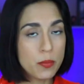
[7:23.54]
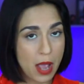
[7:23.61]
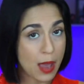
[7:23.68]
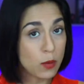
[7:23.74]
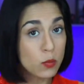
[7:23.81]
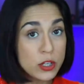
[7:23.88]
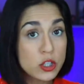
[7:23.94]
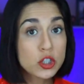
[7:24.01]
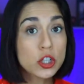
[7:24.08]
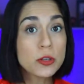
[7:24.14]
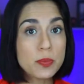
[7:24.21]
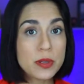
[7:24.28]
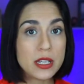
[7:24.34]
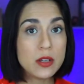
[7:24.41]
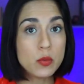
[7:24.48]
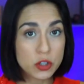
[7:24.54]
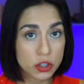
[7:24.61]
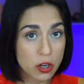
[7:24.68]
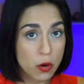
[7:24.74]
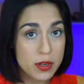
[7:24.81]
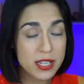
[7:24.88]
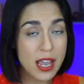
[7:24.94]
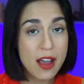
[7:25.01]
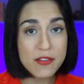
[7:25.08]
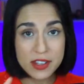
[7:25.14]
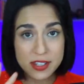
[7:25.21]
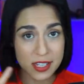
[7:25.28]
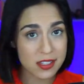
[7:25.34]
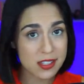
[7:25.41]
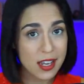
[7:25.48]
and we should be we should always have
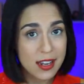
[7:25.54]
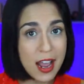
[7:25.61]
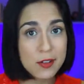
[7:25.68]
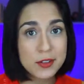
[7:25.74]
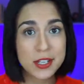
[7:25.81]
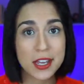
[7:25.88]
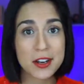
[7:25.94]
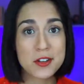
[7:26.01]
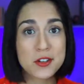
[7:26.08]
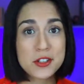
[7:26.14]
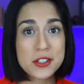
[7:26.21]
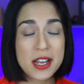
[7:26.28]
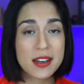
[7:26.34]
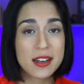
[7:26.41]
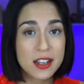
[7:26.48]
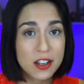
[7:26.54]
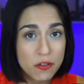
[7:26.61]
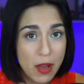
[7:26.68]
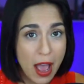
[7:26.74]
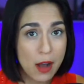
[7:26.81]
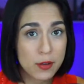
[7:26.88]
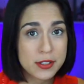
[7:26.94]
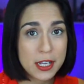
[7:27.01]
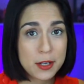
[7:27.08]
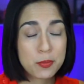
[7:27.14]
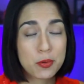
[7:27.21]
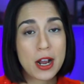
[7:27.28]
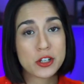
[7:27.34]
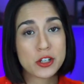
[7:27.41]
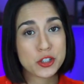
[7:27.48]
this inside outside understanding of outside
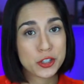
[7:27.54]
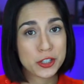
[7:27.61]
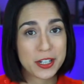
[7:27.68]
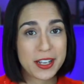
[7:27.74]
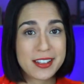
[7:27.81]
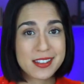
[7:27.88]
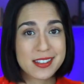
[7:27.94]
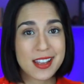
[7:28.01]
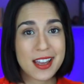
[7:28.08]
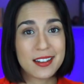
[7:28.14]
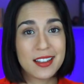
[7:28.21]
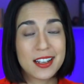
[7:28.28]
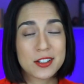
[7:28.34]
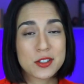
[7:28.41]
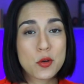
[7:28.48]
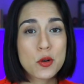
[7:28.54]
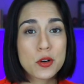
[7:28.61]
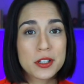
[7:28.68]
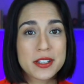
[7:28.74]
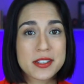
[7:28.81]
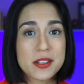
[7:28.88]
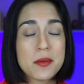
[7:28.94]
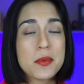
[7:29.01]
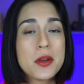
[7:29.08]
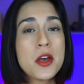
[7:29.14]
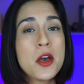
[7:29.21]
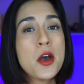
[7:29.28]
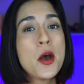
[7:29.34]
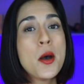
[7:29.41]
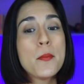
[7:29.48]
pressure inside yeah. electoralism
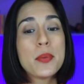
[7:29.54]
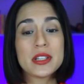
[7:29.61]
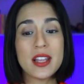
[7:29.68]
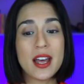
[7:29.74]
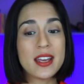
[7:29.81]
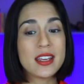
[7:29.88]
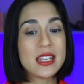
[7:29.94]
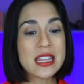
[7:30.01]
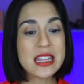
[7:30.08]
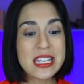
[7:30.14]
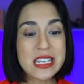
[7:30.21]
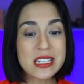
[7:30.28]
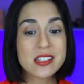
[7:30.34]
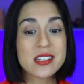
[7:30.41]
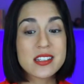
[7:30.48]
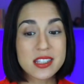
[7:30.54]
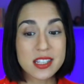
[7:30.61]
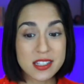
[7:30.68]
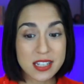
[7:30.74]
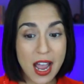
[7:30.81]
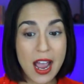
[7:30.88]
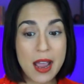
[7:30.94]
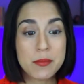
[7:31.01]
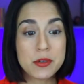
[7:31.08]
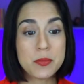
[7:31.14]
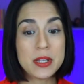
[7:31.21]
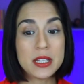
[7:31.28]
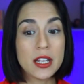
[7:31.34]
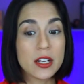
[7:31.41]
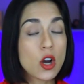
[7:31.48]
but like, this is the time to
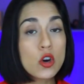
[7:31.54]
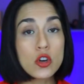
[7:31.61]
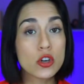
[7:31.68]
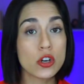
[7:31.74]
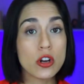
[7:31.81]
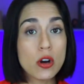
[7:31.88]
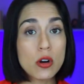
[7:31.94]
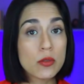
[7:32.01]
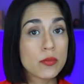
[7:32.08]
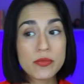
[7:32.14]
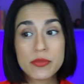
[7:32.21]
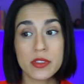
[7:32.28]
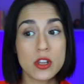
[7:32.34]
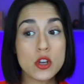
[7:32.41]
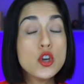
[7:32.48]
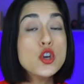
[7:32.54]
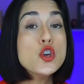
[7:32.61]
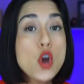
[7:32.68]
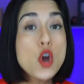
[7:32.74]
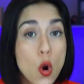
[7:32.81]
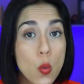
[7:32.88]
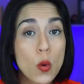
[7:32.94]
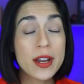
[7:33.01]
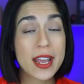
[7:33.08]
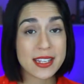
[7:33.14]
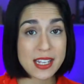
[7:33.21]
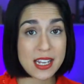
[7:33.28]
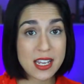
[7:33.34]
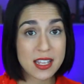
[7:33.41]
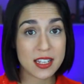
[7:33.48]
be like, oh, no, no, no one has
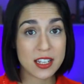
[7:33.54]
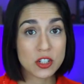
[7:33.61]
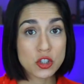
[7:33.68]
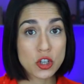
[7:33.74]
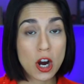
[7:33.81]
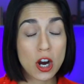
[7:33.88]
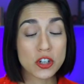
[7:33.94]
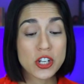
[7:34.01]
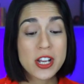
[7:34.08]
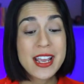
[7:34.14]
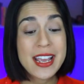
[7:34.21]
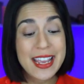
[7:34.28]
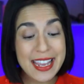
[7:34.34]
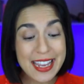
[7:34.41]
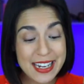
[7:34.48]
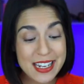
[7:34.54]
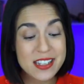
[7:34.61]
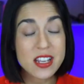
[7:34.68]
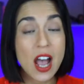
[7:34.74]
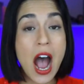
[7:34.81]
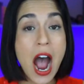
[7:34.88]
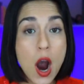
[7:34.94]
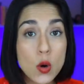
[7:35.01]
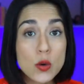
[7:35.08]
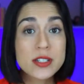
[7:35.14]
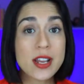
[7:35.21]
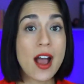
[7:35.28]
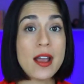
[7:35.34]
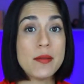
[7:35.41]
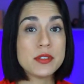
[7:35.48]
anything in charge. It is our
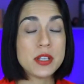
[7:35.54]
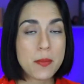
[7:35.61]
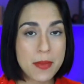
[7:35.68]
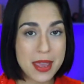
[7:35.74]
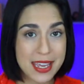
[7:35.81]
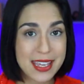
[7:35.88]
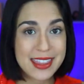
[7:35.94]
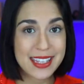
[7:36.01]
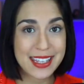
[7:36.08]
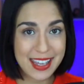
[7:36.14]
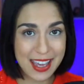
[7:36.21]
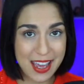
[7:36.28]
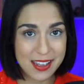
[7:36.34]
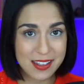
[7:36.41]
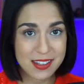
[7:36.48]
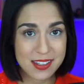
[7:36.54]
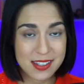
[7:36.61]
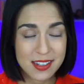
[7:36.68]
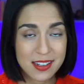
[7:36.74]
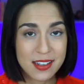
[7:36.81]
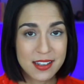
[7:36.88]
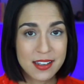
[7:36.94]
time to make the case